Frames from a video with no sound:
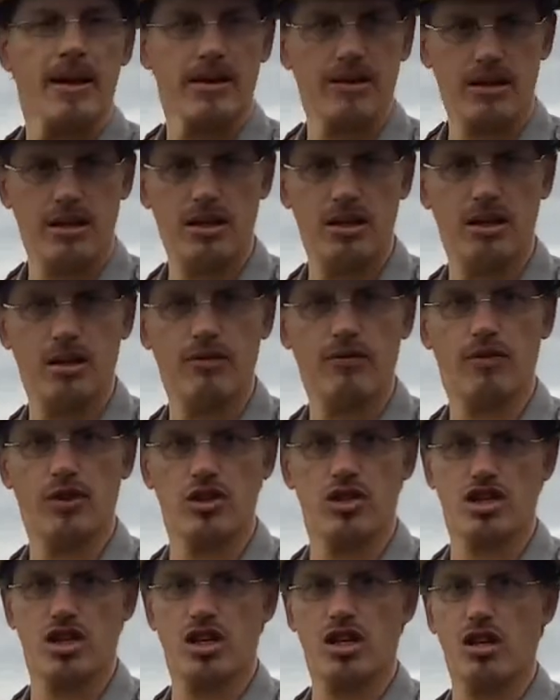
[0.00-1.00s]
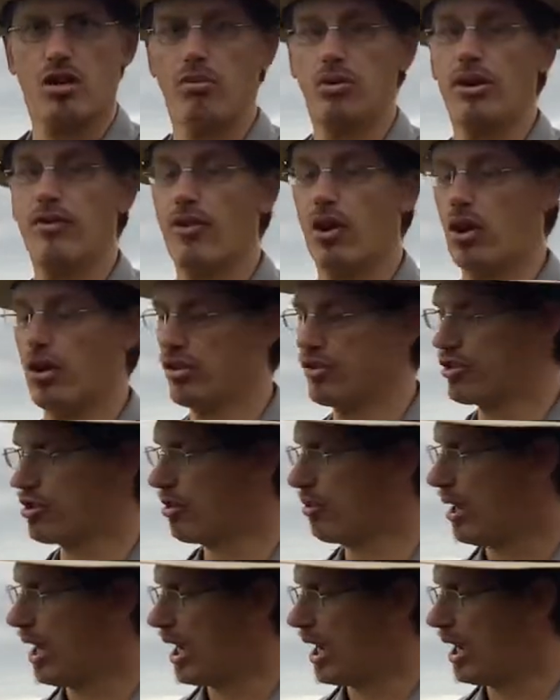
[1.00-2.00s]
in Virginia, we've also
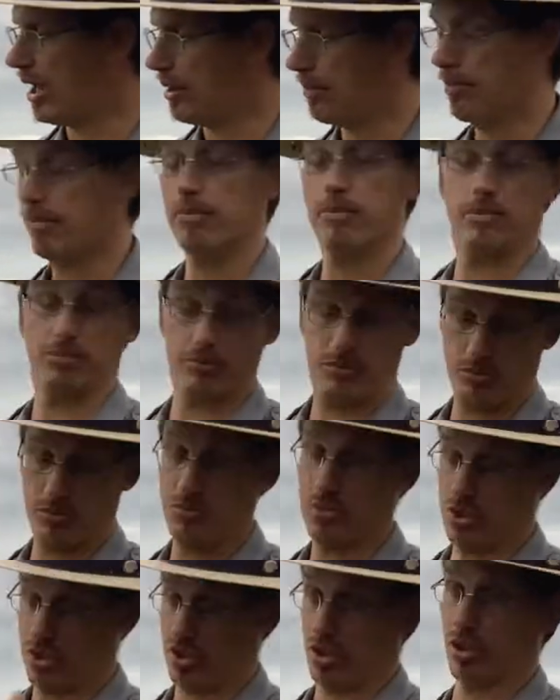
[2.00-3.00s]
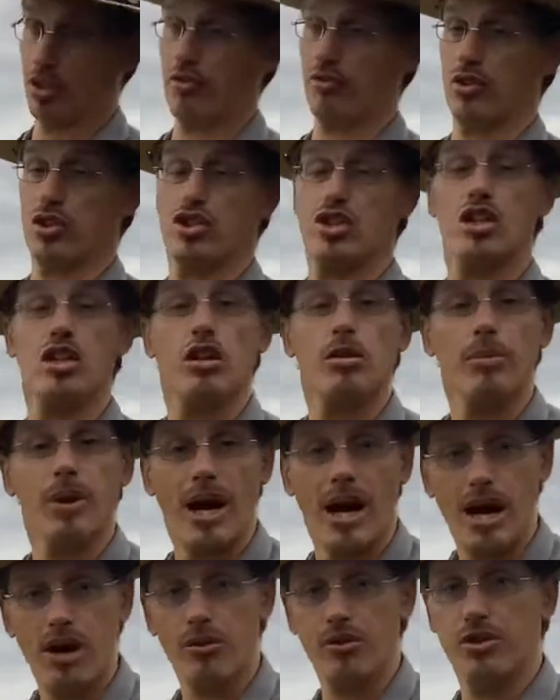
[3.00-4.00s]
had, still in Virginia, but
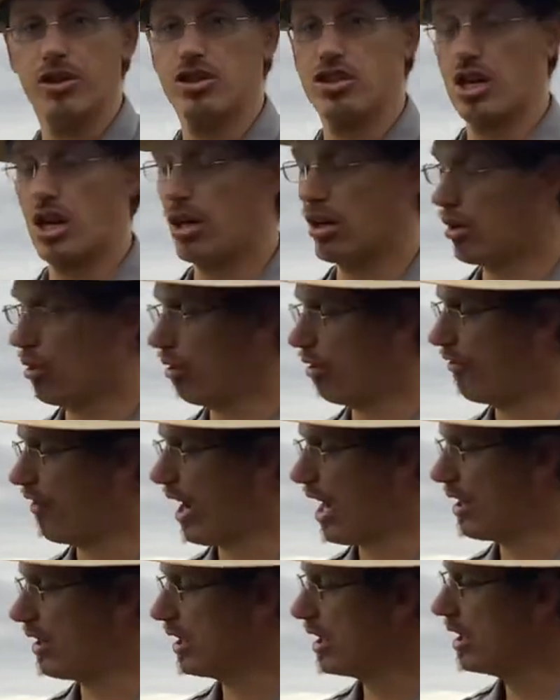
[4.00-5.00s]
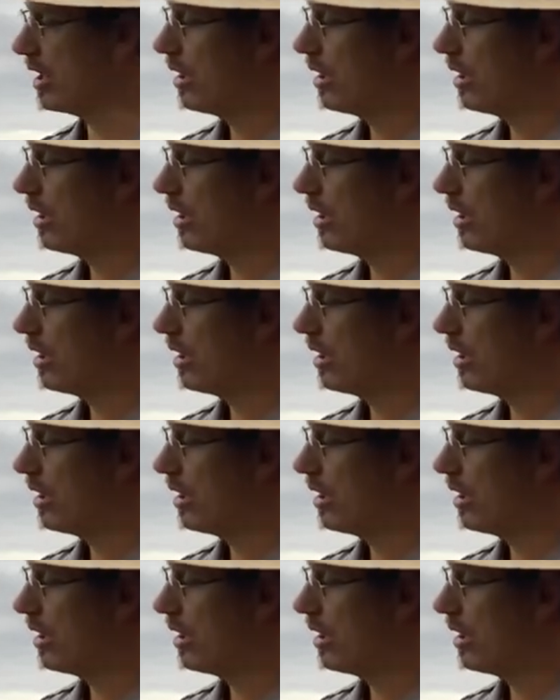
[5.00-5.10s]
out in the Shenandoah Valley,